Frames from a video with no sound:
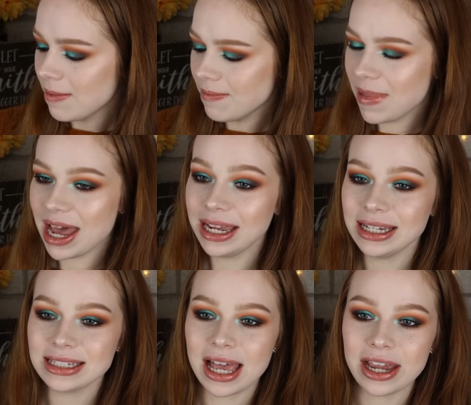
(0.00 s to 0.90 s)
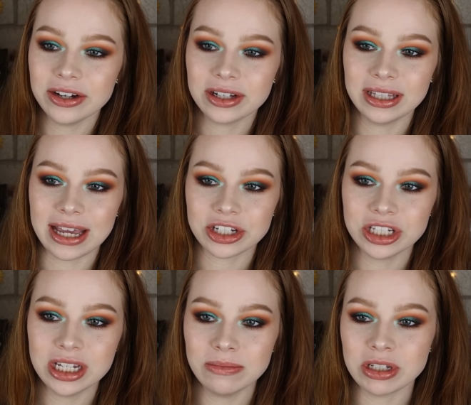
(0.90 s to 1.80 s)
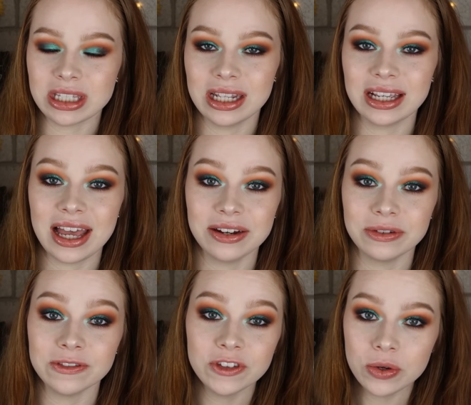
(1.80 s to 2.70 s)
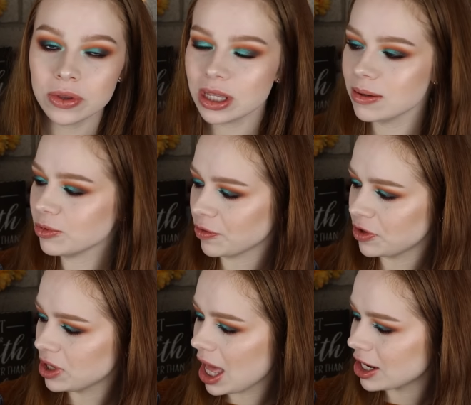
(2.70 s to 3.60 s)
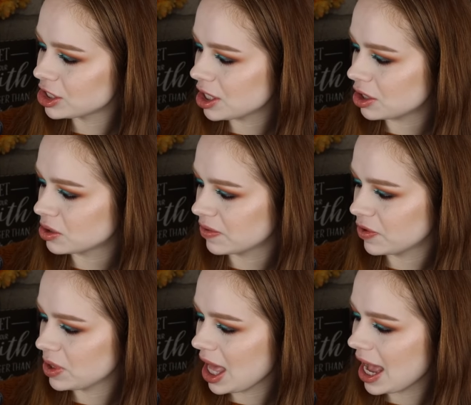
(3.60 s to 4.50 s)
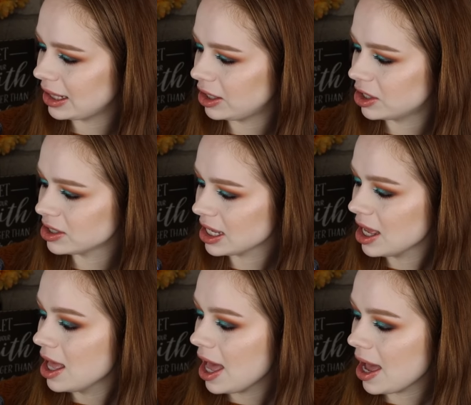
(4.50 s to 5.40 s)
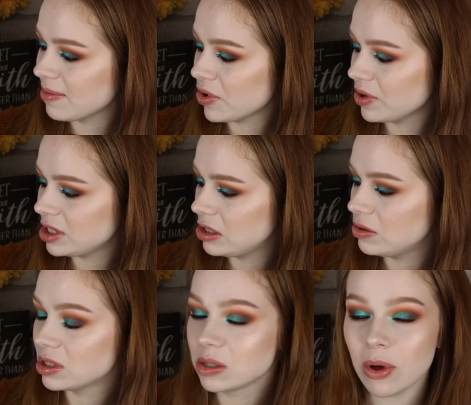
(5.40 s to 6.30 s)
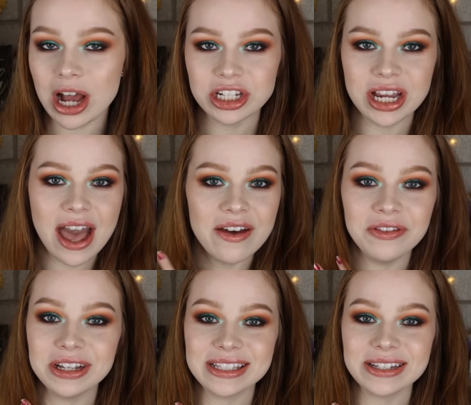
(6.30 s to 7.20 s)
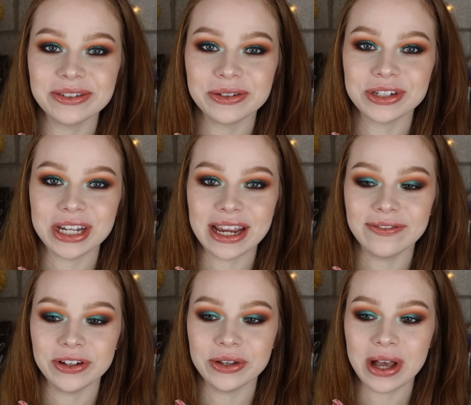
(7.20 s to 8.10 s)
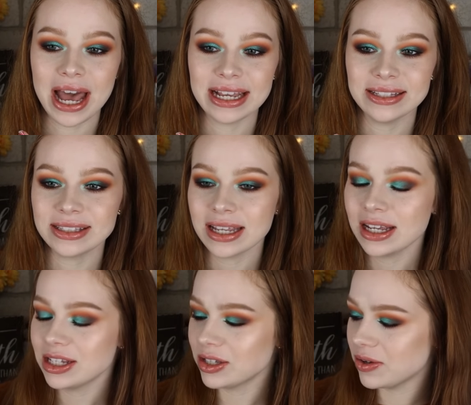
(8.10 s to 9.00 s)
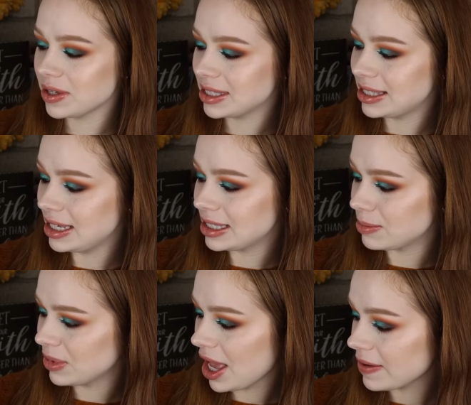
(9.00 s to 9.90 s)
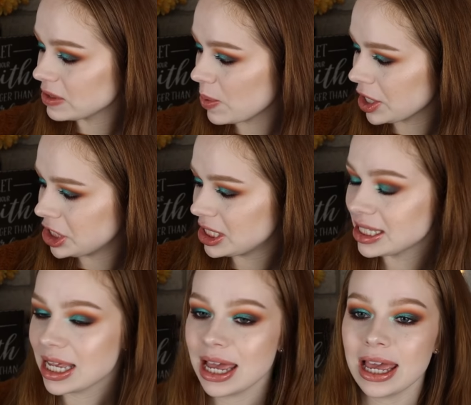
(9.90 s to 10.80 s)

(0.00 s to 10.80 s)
my entire collection. I'm just going to kind of review them, review the eyeshadows, review the highlighters. I'm going to swatch every single shade for you guys so you can see some live swatches.